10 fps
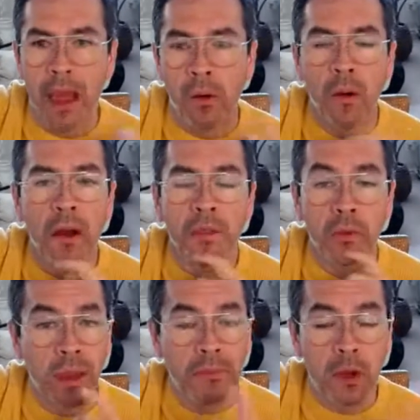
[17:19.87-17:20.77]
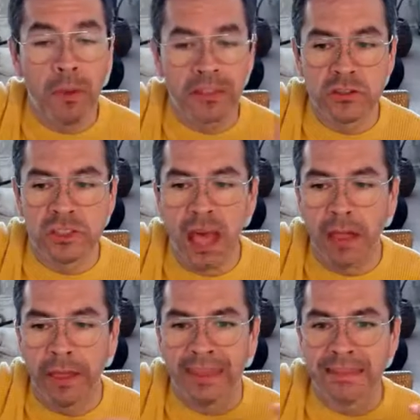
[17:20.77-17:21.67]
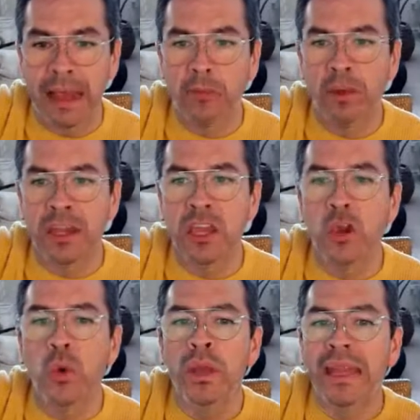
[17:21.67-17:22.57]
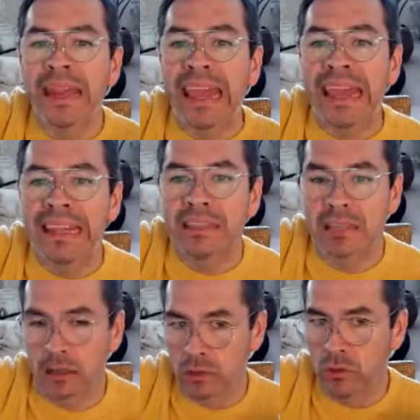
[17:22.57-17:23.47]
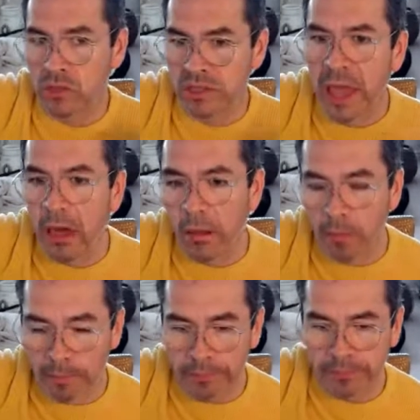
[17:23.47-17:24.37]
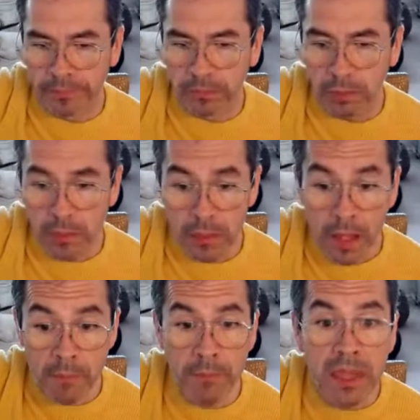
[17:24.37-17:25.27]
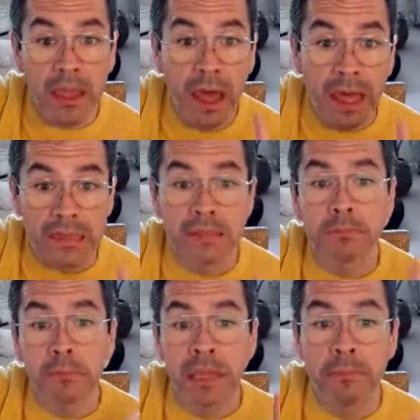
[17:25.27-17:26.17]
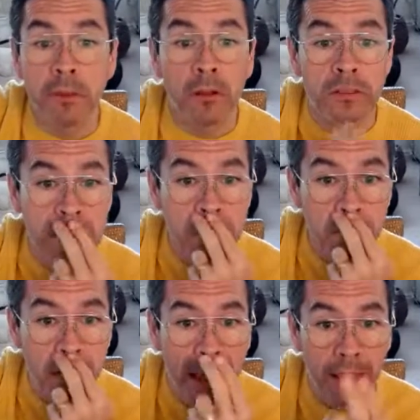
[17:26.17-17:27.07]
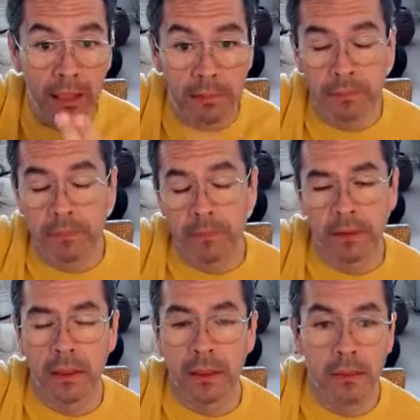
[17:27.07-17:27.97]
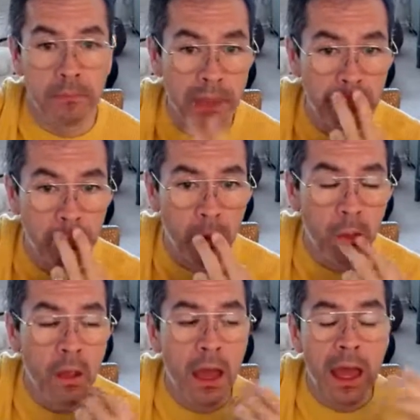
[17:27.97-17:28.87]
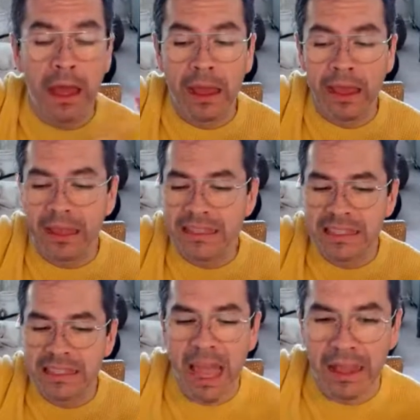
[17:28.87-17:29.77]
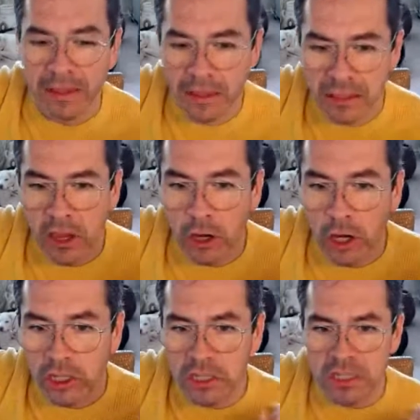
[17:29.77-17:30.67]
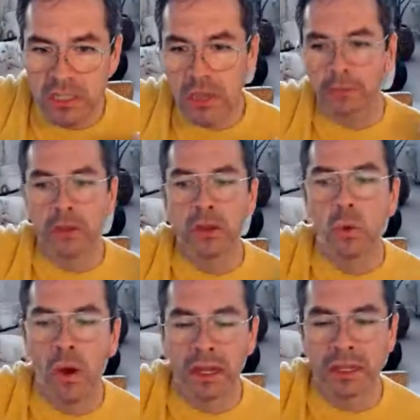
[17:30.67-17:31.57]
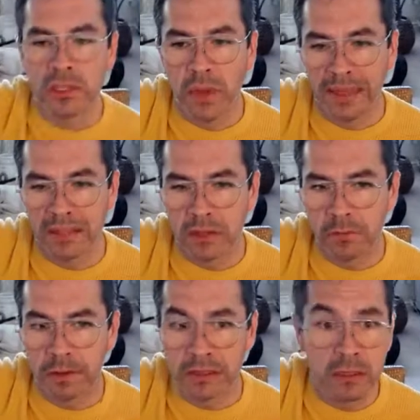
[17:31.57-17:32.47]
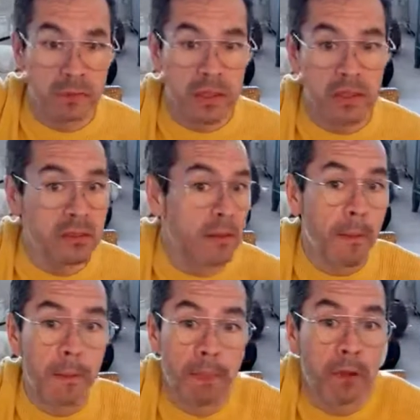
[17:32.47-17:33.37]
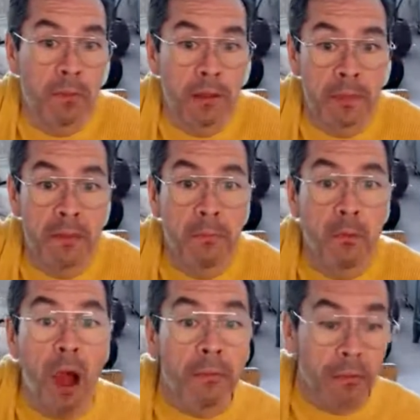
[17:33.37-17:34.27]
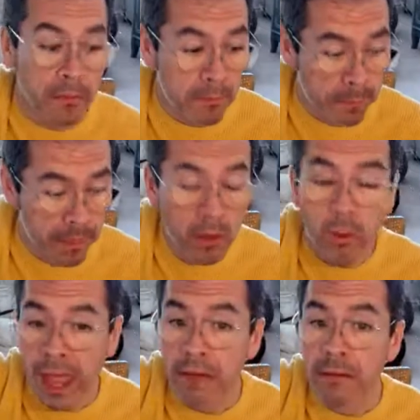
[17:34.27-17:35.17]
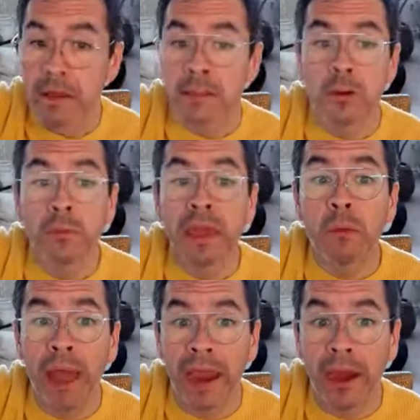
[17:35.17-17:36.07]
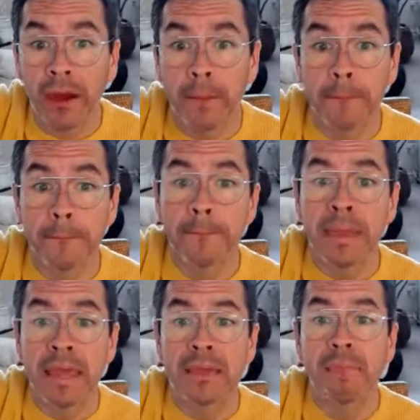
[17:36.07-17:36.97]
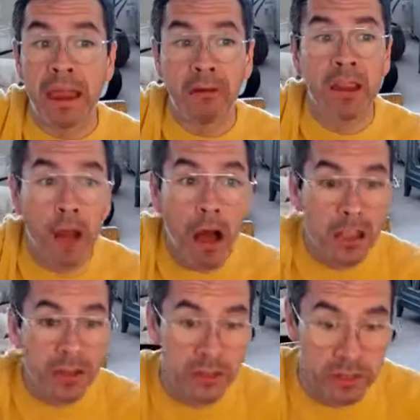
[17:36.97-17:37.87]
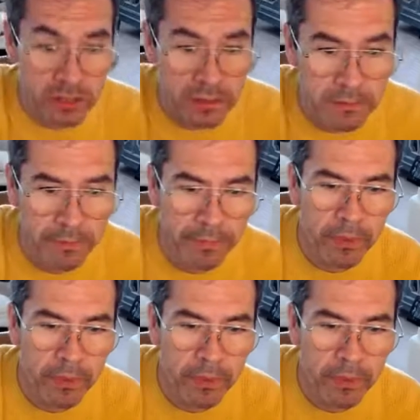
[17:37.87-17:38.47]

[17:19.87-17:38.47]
Now, the right moment to sell is not when you need to sell, because people smell. People can sense the urgency of you wanting to exit your business because there might be a problem. Okay? So beware, be very cautious.